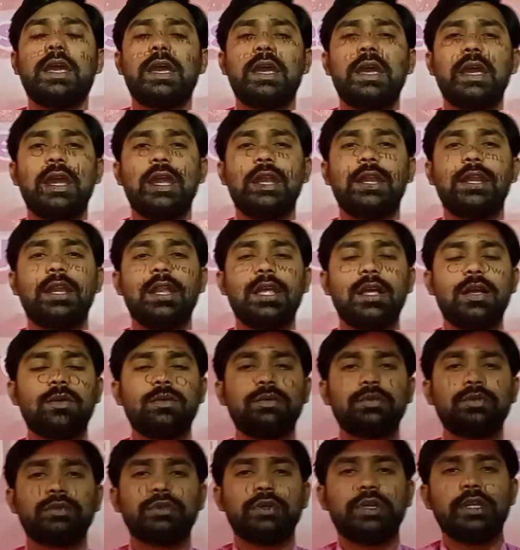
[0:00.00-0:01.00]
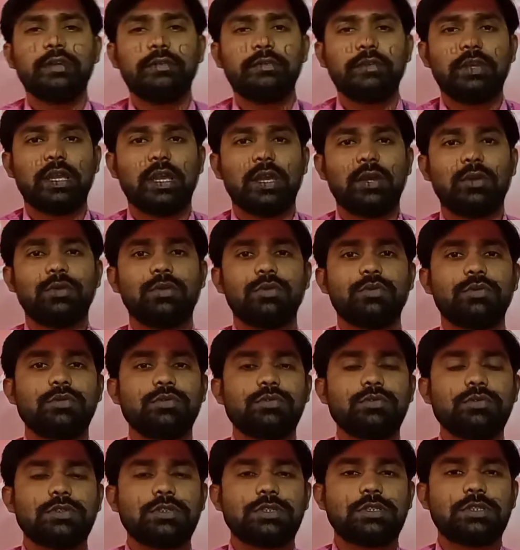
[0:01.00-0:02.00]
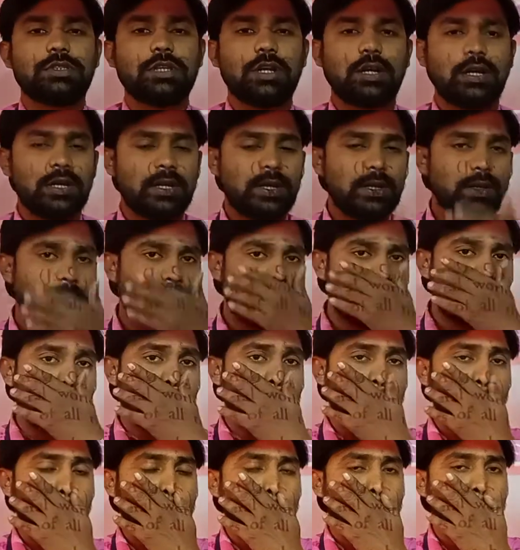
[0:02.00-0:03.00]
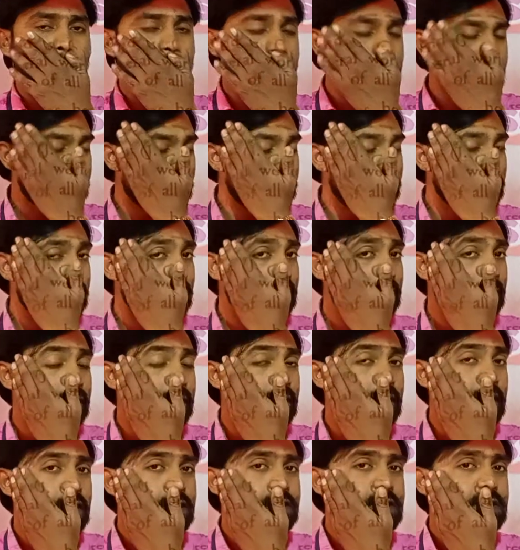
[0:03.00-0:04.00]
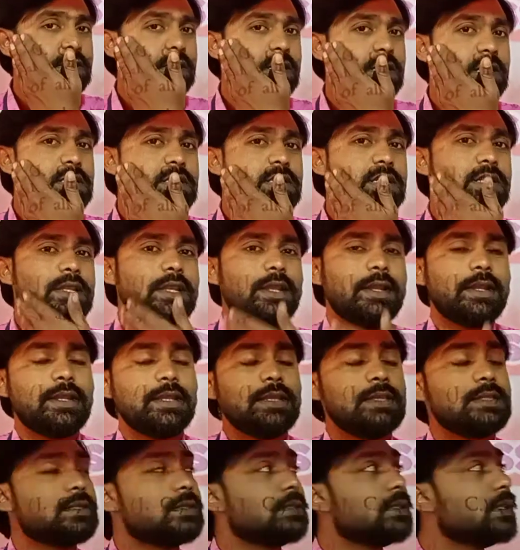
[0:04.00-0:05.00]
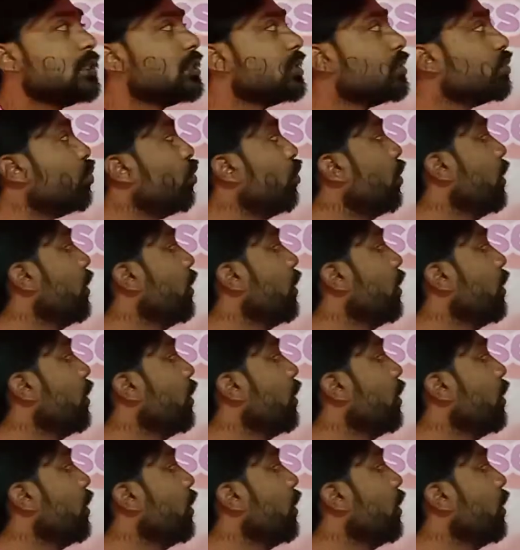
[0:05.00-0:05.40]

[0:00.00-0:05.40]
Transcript: And now today we have to start next lesson, that is 6.2,